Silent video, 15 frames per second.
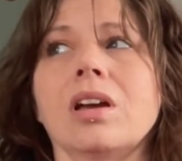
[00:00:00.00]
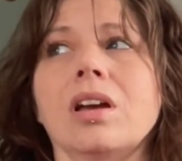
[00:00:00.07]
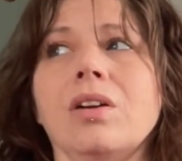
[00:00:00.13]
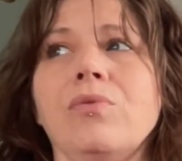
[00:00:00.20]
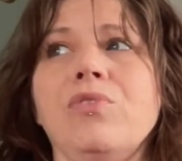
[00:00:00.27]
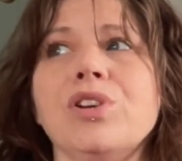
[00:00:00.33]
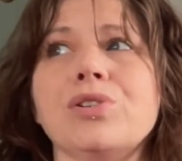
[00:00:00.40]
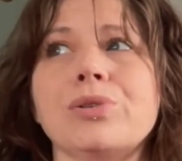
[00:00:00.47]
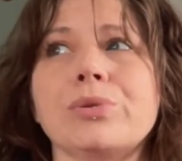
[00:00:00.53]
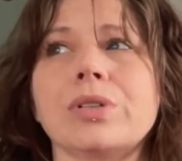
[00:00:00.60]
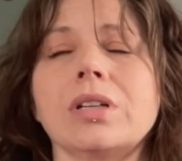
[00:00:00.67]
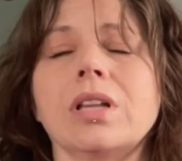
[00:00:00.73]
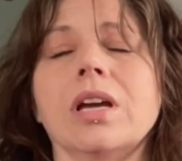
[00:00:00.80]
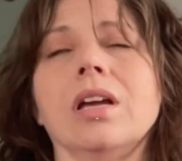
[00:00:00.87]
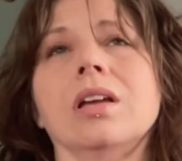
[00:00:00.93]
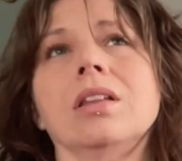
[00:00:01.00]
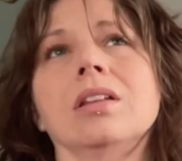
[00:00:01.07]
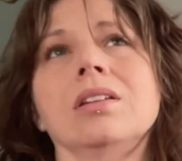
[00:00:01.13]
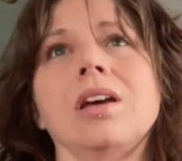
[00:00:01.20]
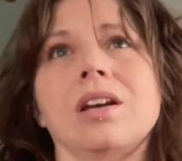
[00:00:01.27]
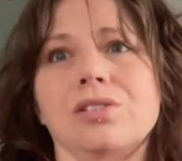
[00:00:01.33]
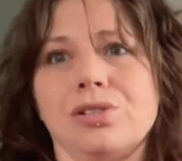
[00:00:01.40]
visual, like the
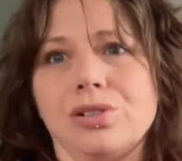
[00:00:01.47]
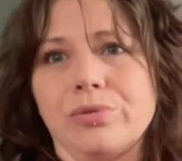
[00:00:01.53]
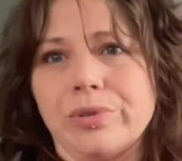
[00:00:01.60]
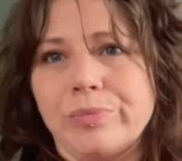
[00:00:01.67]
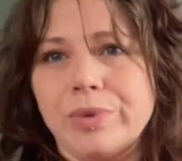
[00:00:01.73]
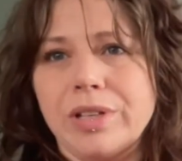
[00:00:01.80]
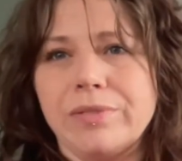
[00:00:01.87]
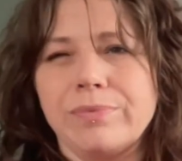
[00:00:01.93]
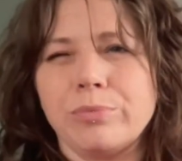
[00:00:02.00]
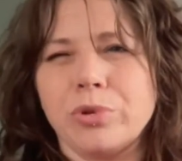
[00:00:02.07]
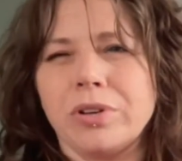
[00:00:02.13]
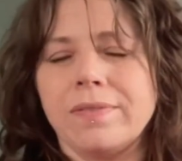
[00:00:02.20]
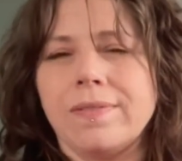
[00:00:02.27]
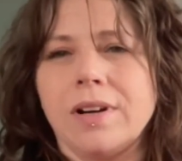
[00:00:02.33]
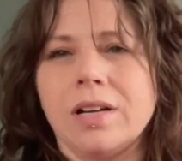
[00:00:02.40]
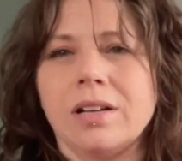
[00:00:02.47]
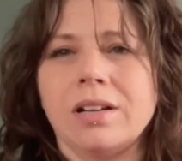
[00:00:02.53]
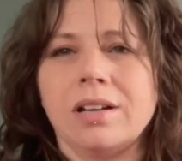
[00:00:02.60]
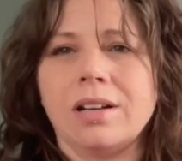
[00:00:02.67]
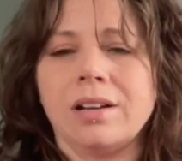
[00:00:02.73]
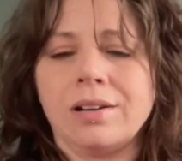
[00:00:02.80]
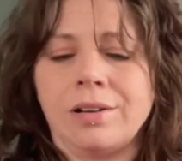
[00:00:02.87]
texture would be more
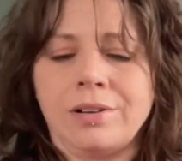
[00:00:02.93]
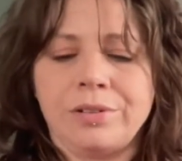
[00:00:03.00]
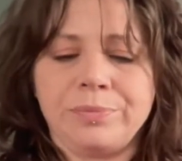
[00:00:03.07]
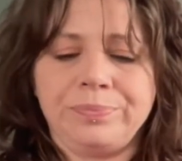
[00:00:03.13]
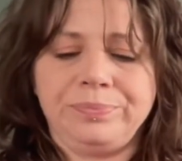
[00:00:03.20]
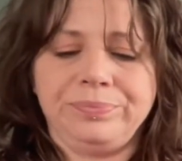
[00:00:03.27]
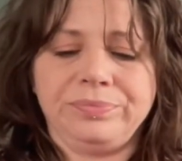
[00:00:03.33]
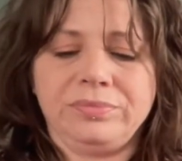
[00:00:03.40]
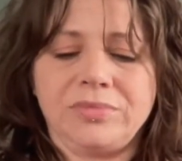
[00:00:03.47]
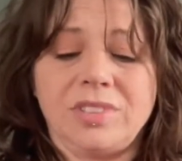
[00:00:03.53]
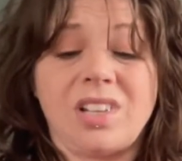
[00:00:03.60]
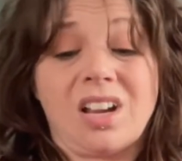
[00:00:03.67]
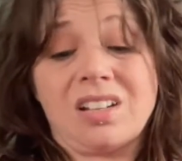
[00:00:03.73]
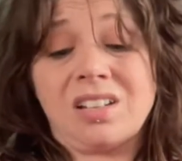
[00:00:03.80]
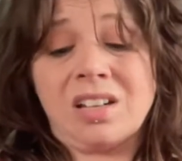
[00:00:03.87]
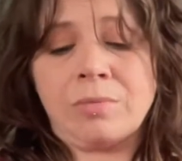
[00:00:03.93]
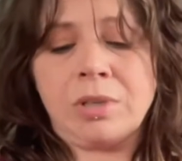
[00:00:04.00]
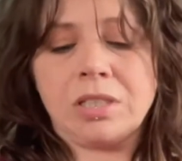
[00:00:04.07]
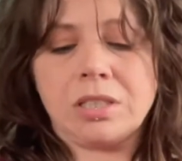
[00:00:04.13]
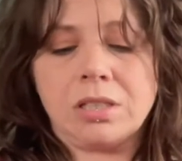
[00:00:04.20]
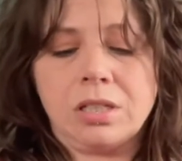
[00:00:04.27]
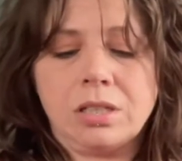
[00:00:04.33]
fun, not take me
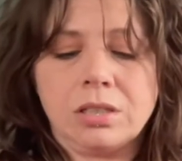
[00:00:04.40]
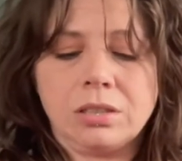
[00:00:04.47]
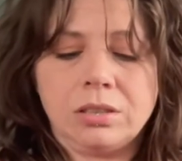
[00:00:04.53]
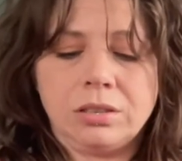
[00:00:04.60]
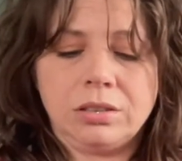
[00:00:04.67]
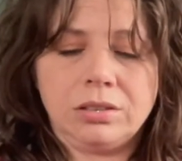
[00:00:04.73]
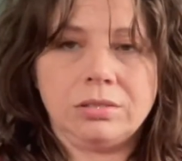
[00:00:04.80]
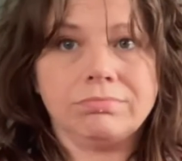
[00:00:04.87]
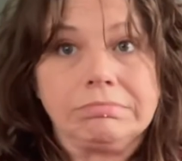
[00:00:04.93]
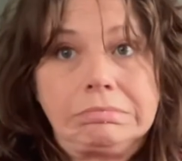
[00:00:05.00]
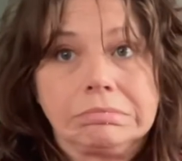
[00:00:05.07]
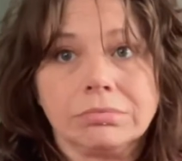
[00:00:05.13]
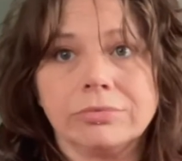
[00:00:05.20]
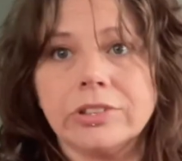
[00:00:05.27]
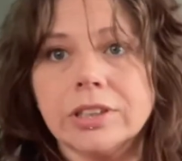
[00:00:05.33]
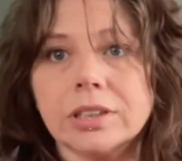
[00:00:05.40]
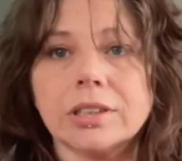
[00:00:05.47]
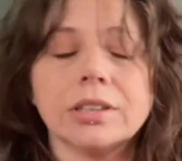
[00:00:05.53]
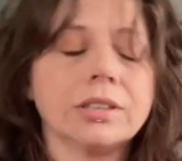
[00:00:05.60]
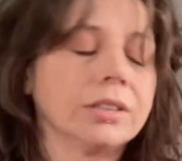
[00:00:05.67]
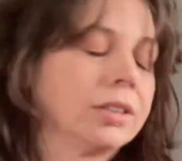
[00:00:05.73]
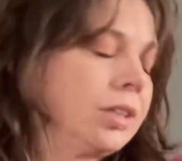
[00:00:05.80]
as long,
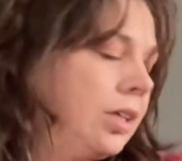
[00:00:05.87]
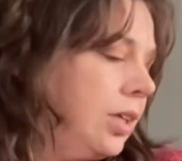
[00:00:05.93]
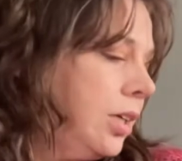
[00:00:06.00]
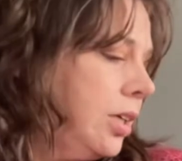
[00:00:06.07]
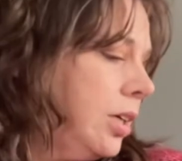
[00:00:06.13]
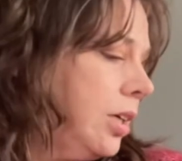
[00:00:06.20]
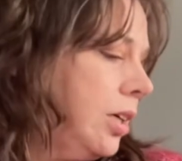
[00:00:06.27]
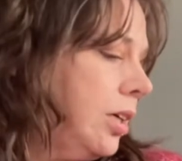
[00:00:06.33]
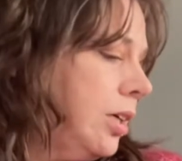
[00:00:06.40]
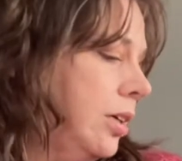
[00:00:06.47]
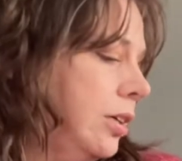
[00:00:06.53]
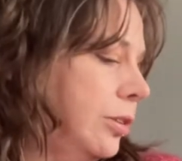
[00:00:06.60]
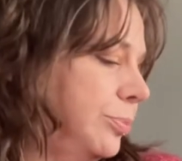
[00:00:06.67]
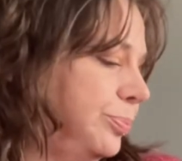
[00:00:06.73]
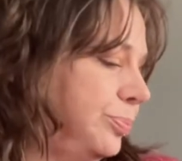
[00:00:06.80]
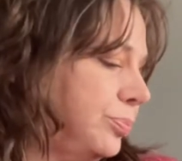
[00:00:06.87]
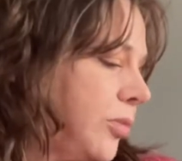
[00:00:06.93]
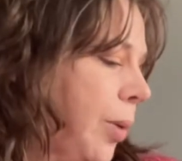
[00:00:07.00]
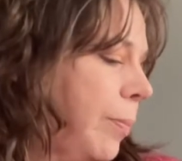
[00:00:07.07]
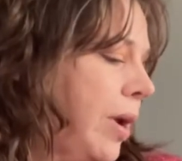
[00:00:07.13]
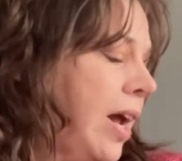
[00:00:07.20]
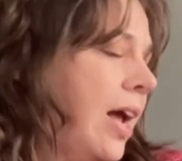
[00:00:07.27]
really.
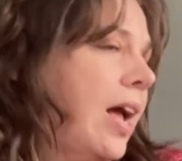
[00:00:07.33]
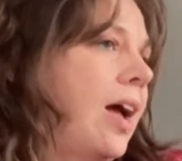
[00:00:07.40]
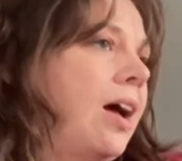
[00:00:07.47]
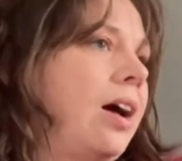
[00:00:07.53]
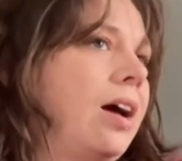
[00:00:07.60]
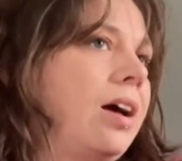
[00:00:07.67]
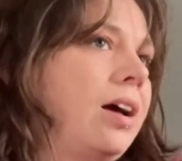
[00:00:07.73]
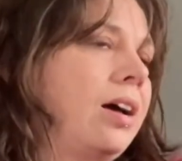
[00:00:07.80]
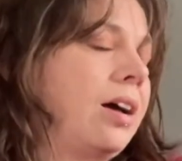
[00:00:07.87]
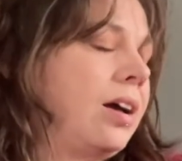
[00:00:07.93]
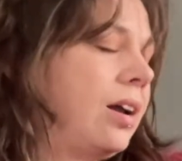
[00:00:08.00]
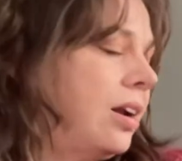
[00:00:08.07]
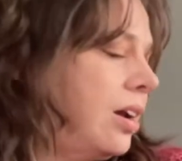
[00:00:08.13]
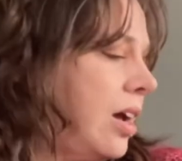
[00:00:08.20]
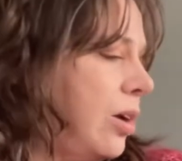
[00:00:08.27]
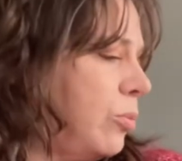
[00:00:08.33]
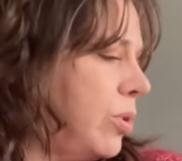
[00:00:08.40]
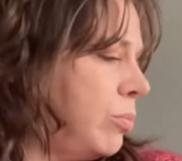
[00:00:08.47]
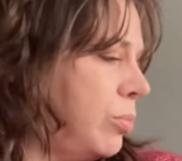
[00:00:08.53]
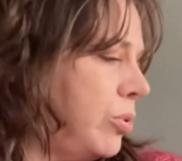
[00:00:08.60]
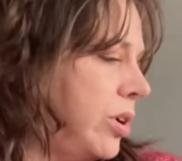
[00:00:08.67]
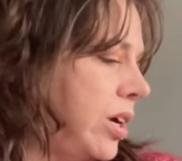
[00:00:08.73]
But I had, at
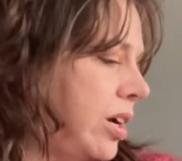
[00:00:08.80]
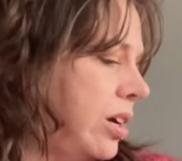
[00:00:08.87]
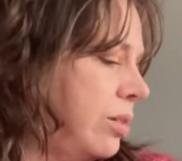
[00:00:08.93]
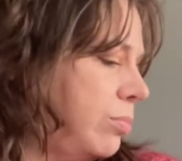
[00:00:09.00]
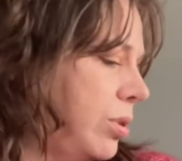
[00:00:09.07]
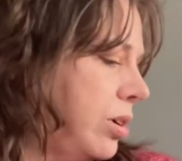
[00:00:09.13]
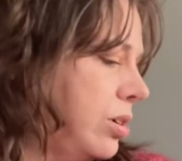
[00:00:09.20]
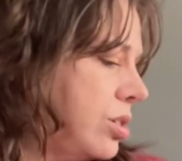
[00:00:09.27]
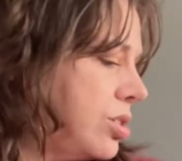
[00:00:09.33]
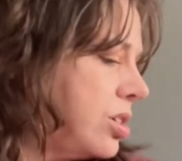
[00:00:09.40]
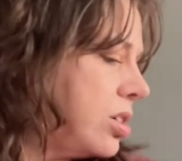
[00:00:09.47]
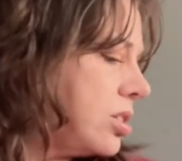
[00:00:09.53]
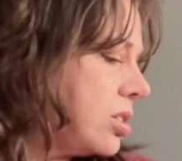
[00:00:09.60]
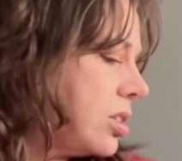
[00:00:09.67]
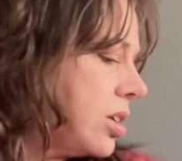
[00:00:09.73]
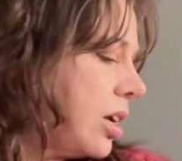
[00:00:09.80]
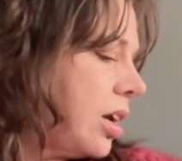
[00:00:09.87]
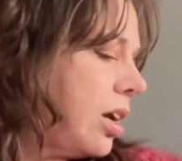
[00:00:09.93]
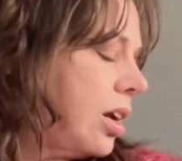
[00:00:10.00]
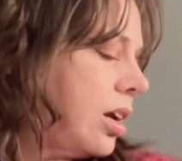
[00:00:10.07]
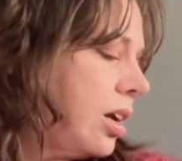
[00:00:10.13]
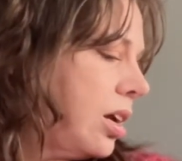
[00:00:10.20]
one point I had purchased
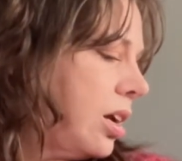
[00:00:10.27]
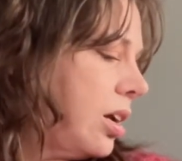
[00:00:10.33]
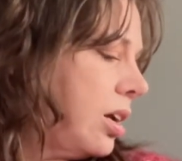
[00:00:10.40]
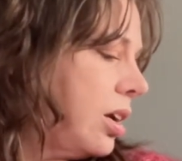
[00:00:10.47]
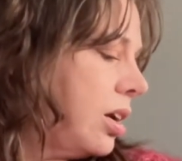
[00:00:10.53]
a